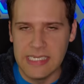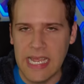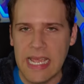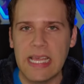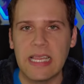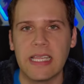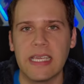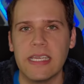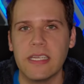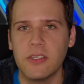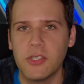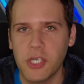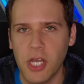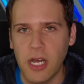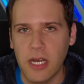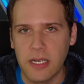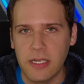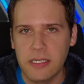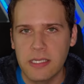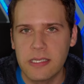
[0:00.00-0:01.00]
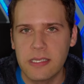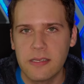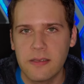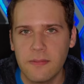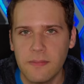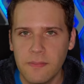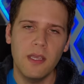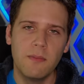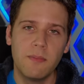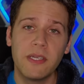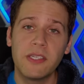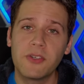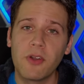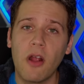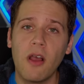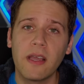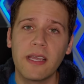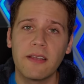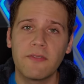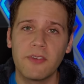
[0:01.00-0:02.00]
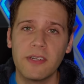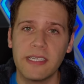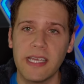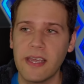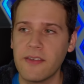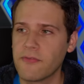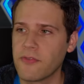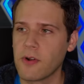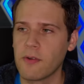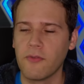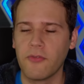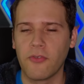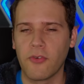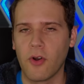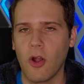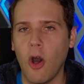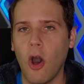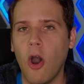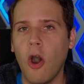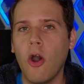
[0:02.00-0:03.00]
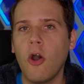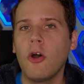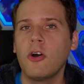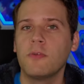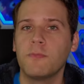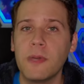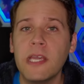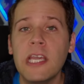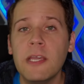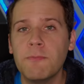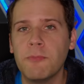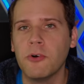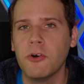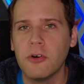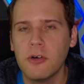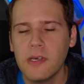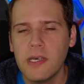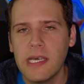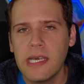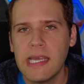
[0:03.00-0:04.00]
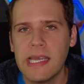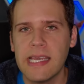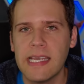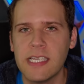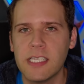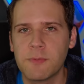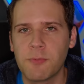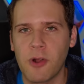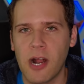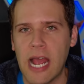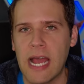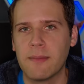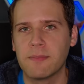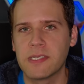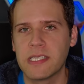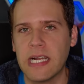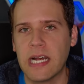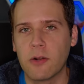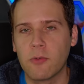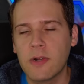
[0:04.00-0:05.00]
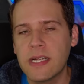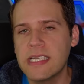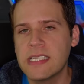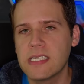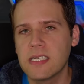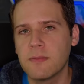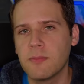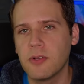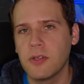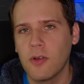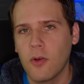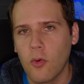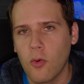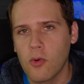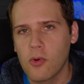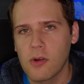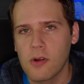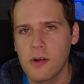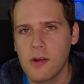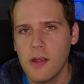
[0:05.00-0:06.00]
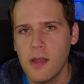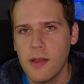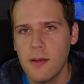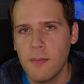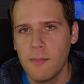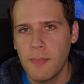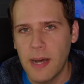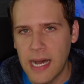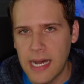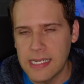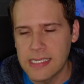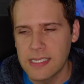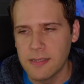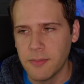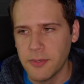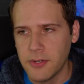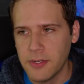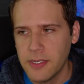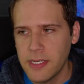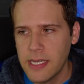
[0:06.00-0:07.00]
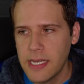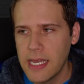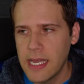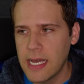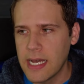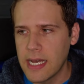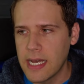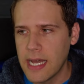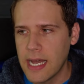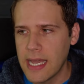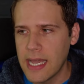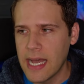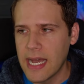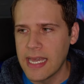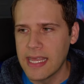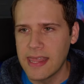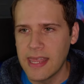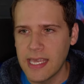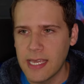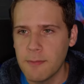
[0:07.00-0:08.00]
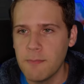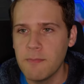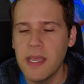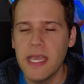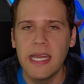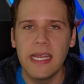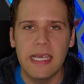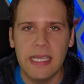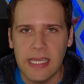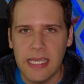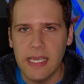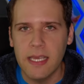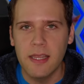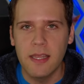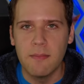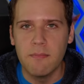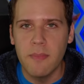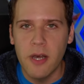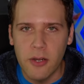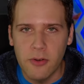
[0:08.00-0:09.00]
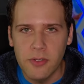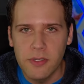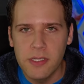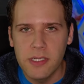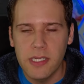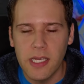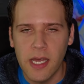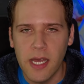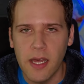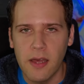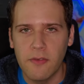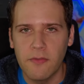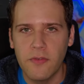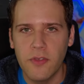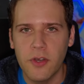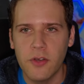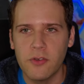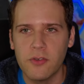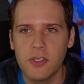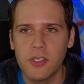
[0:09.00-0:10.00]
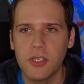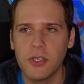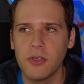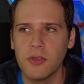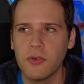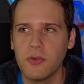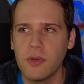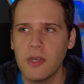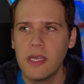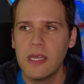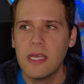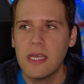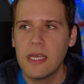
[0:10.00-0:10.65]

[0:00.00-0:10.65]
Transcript: daily chunks. But drawing every day for, for all people is perhaps not reasonable or possible. Uh, I, I, think immediately the most of those who,